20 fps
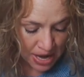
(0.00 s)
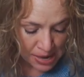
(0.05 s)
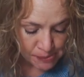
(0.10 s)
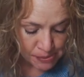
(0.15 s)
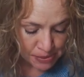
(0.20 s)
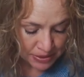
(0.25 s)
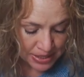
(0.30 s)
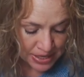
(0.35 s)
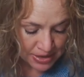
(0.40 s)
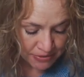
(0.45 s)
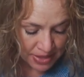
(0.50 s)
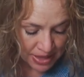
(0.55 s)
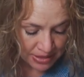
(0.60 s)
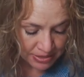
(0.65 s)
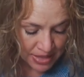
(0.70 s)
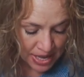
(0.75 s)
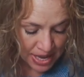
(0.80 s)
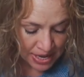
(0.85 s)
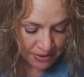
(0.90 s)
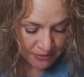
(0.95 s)
I believe
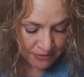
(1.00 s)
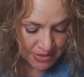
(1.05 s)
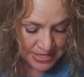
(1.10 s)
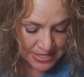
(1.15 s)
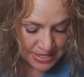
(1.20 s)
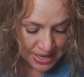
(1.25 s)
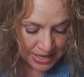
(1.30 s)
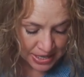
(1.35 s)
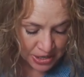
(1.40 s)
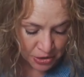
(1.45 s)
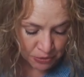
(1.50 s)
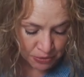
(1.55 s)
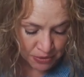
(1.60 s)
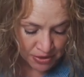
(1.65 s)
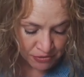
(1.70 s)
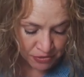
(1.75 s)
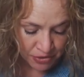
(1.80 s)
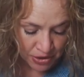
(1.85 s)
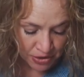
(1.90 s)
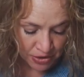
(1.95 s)
that life is like a
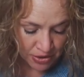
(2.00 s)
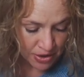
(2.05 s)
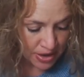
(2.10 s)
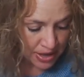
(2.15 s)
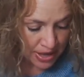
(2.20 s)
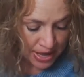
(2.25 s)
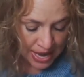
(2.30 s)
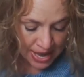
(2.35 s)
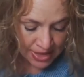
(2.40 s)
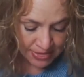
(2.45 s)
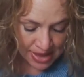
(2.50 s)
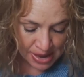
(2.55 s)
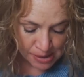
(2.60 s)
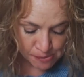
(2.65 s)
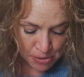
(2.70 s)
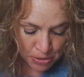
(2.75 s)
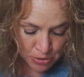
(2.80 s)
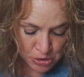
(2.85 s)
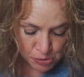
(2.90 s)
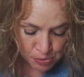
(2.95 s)
river and
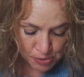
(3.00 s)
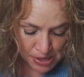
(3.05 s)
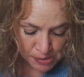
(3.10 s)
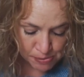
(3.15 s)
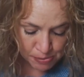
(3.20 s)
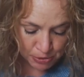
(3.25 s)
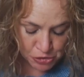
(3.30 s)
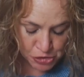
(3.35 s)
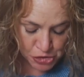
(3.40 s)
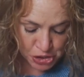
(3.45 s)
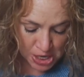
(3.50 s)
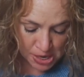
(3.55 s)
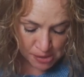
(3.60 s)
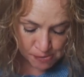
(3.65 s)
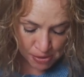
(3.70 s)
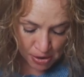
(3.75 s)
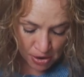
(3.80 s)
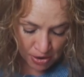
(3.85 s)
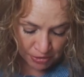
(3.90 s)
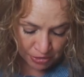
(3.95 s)
that most people
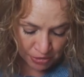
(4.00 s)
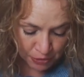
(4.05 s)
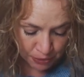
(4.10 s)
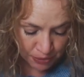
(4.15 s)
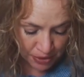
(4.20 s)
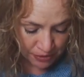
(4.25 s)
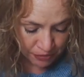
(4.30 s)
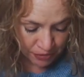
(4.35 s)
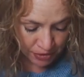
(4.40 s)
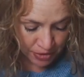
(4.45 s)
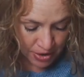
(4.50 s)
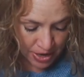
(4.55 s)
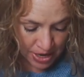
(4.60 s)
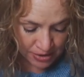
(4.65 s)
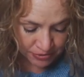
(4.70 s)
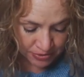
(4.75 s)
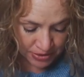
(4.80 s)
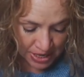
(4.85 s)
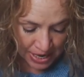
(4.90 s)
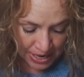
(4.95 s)
jump on the river
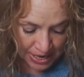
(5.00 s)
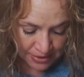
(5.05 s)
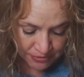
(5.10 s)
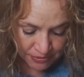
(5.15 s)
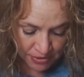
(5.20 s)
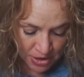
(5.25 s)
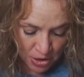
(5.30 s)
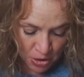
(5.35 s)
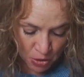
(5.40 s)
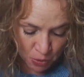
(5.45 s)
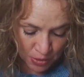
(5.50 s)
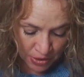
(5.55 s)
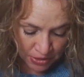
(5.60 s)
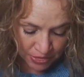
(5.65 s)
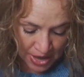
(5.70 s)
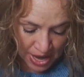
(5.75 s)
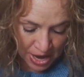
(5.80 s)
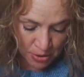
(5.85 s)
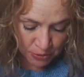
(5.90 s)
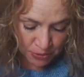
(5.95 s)
of life
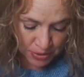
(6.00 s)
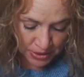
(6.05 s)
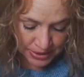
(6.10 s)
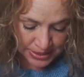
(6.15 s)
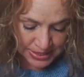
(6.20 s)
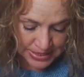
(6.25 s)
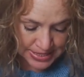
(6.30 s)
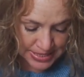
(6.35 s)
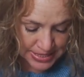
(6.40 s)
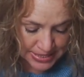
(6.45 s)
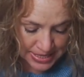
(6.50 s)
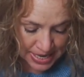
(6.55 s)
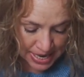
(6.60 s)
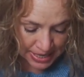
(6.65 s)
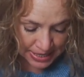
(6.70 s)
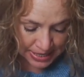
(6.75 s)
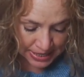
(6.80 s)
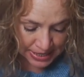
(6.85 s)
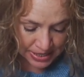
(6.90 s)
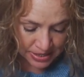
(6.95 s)
without really
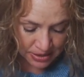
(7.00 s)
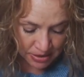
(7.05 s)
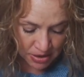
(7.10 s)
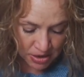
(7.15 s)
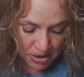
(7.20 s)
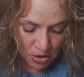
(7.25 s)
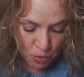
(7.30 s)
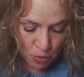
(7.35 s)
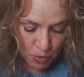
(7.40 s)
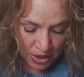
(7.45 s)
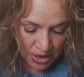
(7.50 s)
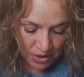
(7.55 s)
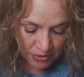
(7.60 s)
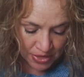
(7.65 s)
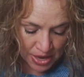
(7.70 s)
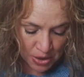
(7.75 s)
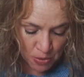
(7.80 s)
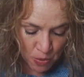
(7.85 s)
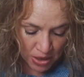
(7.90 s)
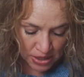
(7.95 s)
deciding
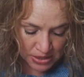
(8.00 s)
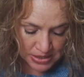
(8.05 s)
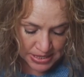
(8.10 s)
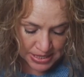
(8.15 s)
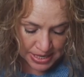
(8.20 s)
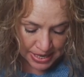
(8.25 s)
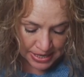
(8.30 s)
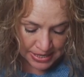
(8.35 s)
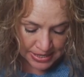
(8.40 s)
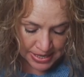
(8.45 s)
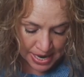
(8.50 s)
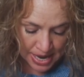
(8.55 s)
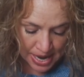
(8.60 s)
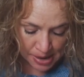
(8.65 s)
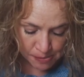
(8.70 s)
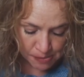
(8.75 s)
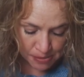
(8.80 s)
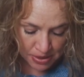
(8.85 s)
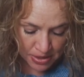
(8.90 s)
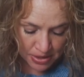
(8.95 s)
where they want to end
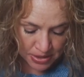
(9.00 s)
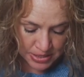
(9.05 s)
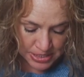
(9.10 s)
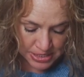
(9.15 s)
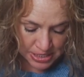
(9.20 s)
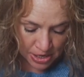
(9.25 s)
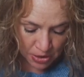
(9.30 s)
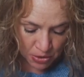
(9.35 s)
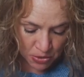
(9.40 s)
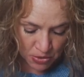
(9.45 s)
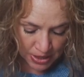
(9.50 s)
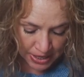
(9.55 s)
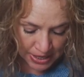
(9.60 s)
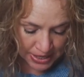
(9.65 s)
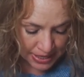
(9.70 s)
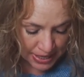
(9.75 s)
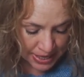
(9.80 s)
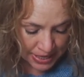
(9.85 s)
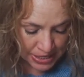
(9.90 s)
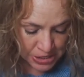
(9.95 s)
up. So,
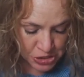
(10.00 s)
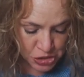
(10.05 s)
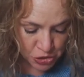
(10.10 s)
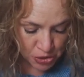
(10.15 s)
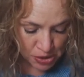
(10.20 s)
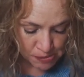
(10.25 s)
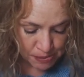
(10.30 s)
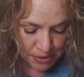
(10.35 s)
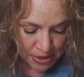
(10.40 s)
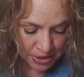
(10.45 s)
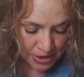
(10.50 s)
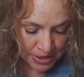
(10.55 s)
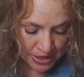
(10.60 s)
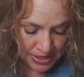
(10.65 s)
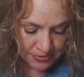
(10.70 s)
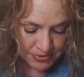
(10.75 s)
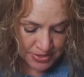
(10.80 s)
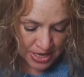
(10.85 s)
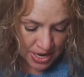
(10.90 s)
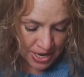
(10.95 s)
in a short
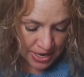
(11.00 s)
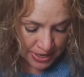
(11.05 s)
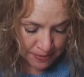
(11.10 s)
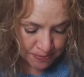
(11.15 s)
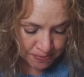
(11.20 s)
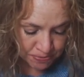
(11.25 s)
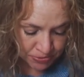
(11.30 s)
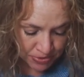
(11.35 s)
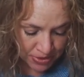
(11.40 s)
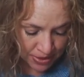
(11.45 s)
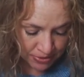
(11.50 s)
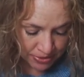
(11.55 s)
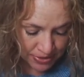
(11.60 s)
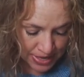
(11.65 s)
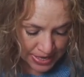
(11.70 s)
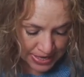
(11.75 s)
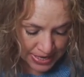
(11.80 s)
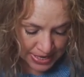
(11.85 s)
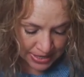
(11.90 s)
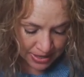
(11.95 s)
period of time,
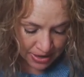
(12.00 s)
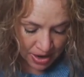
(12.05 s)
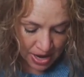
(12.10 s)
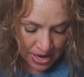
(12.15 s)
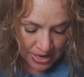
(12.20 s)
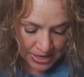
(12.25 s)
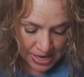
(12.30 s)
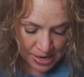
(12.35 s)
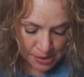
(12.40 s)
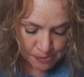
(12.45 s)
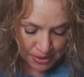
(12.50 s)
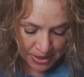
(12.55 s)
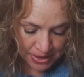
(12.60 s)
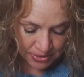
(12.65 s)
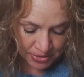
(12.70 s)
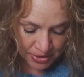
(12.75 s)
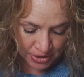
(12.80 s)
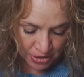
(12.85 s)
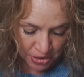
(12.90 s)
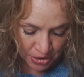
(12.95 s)
they get caught up
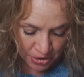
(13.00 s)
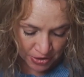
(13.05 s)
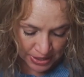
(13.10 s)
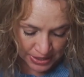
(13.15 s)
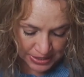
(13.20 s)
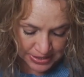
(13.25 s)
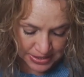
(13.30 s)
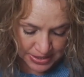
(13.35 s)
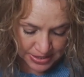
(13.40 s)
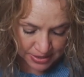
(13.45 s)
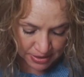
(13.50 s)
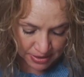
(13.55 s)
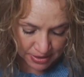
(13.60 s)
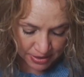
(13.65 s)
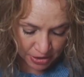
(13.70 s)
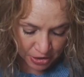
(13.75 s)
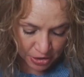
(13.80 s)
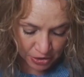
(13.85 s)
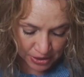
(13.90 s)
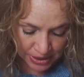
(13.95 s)
in the current
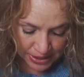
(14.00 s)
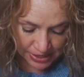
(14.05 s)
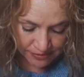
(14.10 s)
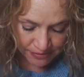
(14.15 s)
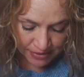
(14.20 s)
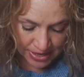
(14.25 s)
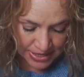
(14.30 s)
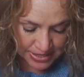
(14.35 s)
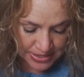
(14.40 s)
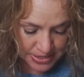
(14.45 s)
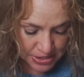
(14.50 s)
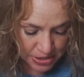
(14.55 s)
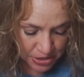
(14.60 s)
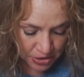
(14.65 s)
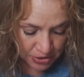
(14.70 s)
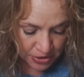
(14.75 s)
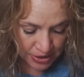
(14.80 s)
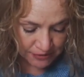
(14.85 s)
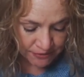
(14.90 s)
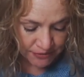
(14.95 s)
current events,
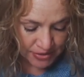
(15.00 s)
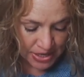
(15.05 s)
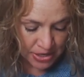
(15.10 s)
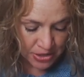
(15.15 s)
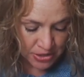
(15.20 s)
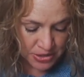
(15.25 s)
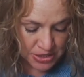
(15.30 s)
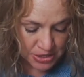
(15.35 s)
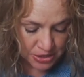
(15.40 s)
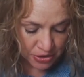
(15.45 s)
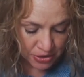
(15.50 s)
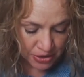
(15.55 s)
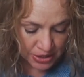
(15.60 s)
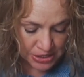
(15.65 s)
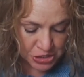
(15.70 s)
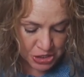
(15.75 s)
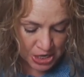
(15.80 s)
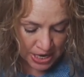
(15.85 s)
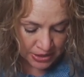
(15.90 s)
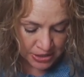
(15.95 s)
current fears,
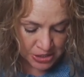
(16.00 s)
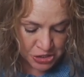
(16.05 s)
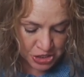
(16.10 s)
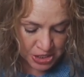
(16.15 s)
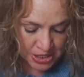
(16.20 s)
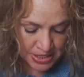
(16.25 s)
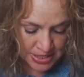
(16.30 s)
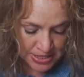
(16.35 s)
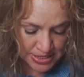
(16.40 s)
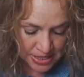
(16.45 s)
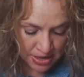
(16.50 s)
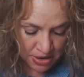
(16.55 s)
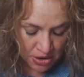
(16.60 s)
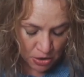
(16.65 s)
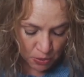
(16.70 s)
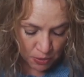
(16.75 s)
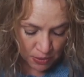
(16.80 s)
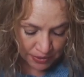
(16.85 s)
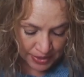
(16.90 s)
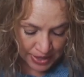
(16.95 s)
current challenges.
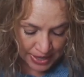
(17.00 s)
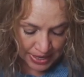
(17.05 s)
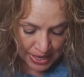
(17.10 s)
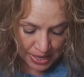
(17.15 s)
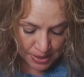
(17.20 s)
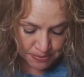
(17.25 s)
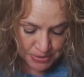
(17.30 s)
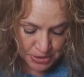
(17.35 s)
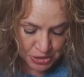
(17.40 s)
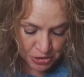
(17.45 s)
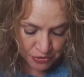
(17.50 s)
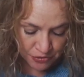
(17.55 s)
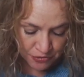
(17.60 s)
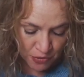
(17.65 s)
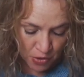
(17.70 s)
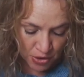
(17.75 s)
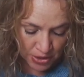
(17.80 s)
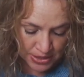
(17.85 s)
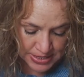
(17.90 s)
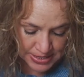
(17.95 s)
When they come to
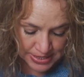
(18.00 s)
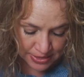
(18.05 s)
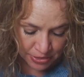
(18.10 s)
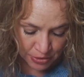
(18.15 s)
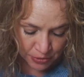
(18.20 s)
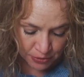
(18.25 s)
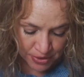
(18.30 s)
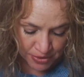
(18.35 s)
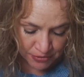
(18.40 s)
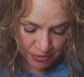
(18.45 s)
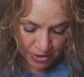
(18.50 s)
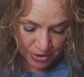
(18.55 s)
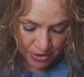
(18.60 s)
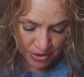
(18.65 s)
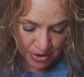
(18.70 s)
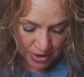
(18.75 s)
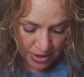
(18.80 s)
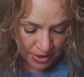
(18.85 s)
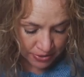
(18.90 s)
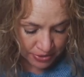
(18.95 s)
forks in the
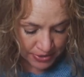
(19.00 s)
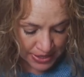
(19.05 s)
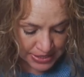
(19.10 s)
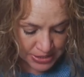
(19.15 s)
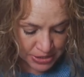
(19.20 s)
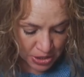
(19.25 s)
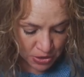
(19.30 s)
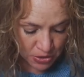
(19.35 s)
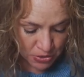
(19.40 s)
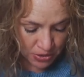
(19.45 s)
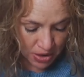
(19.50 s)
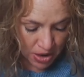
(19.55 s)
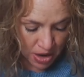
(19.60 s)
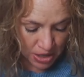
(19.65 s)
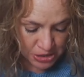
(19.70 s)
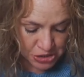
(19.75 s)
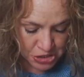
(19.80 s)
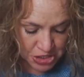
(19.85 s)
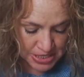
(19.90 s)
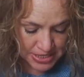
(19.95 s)
river, they don't
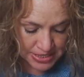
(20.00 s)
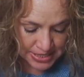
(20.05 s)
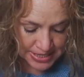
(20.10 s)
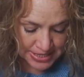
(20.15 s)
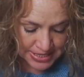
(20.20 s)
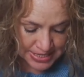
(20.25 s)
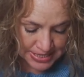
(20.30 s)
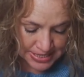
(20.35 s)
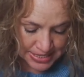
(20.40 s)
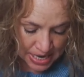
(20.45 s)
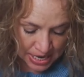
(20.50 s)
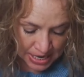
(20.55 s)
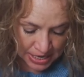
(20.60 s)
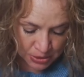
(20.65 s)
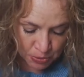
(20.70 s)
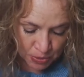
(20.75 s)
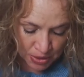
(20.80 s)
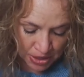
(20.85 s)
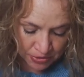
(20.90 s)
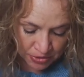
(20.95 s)
consciously
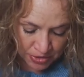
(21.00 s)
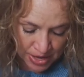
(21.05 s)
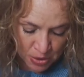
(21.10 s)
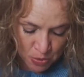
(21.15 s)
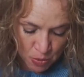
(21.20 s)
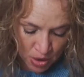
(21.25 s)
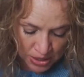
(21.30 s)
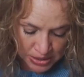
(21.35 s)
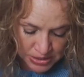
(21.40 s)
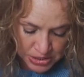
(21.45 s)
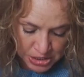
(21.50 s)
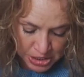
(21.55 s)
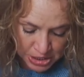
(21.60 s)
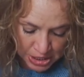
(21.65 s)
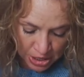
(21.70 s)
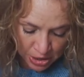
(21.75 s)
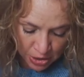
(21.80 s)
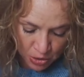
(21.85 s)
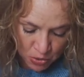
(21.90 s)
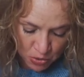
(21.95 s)
decide where they want
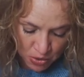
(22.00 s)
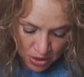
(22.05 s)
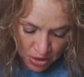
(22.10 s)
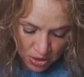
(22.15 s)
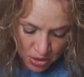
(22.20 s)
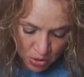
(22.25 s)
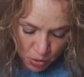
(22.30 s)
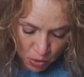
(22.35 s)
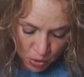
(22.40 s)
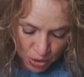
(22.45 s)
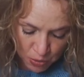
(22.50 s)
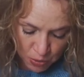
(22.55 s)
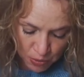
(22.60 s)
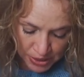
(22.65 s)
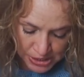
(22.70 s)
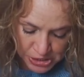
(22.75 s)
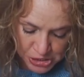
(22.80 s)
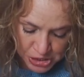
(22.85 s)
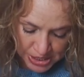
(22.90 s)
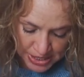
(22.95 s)
to go or
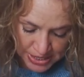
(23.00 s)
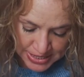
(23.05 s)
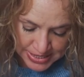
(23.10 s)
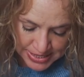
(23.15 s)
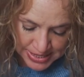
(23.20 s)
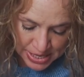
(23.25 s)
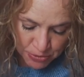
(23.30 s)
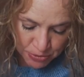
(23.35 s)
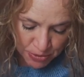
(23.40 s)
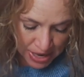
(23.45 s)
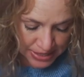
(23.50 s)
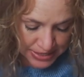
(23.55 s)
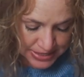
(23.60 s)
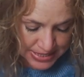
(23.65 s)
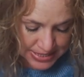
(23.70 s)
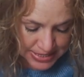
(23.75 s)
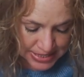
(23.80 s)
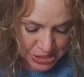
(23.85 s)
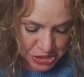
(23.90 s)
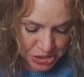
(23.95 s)
which is the
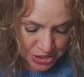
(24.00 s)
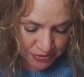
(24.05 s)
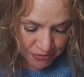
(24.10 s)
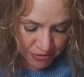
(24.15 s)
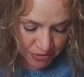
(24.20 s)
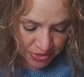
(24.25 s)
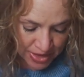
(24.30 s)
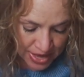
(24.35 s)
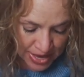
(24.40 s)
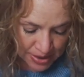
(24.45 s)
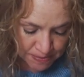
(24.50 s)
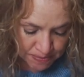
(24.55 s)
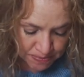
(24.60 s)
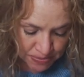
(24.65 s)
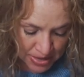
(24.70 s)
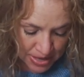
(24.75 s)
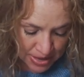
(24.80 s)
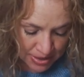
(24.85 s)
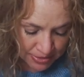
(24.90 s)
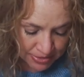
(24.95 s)
right decision for
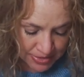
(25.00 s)
them.